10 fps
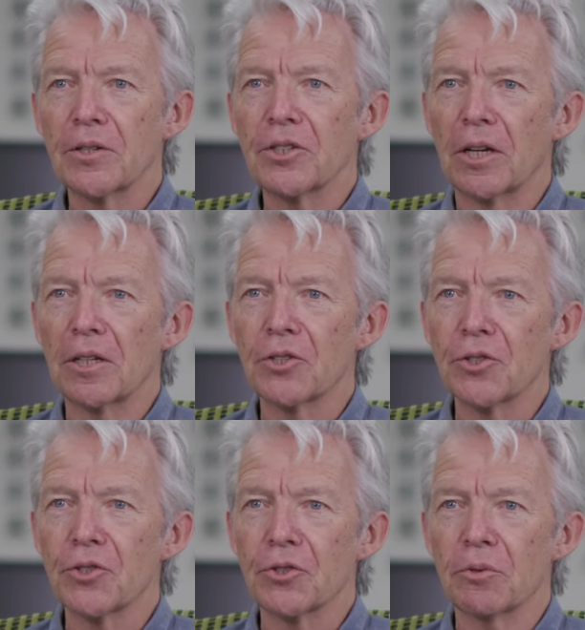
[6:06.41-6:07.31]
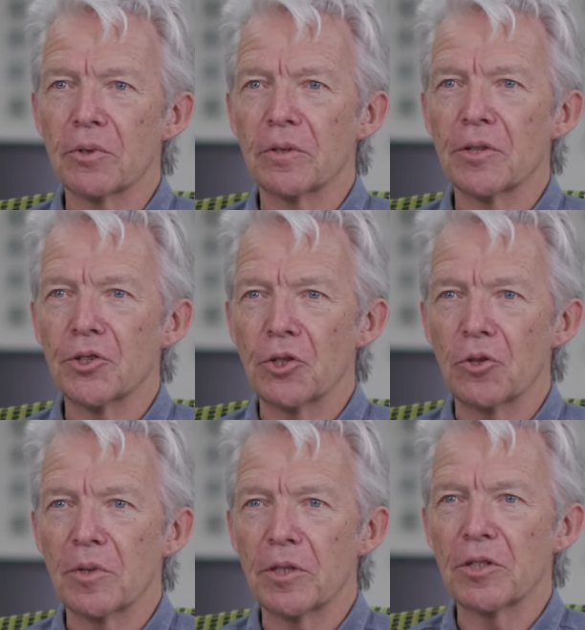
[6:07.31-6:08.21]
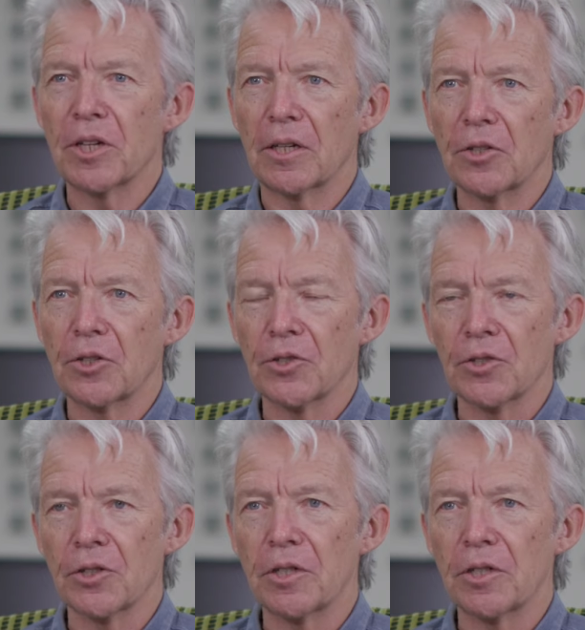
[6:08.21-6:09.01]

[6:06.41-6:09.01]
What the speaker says: intelligence or whether it's human intelligence,